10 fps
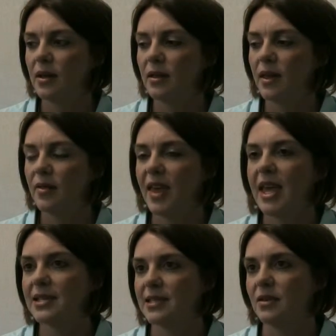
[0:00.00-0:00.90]
that
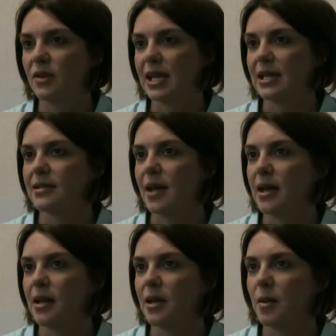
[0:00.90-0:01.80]
they still get
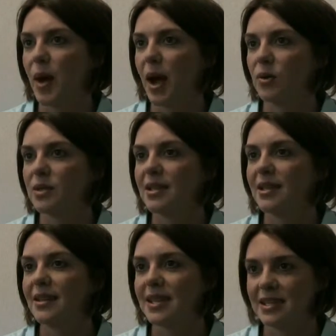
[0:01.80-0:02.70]
excited about
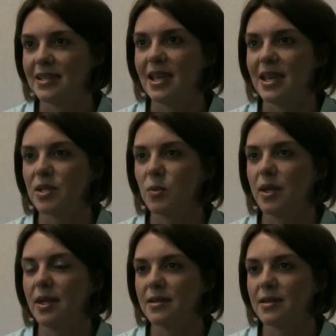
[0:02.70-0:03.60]
these things
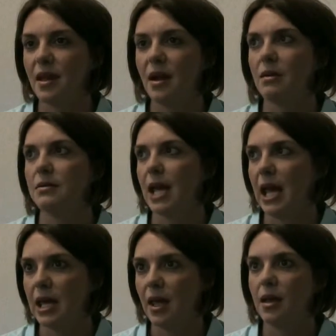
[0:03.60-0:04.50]
when it's their
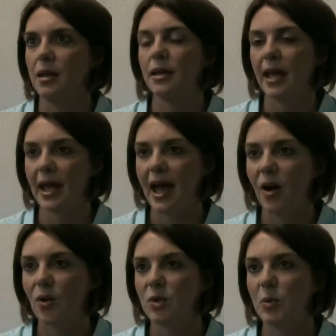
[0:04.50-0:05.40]
day in and day
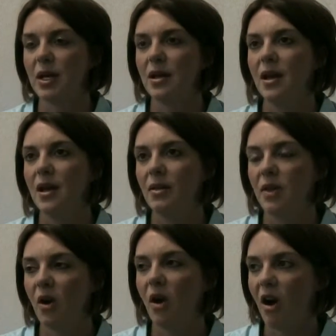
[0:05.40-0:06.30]
out, but
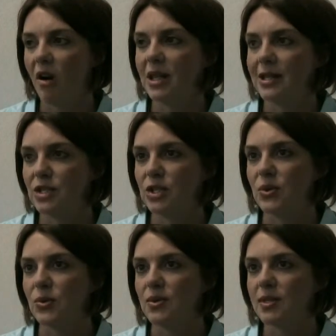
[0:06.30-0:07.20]
there are
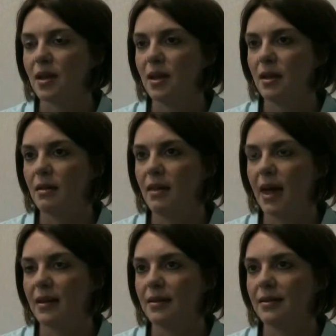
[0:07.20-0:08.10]
issues
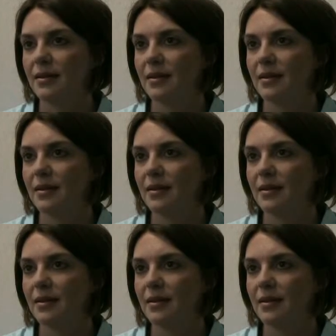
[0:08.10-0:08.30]
that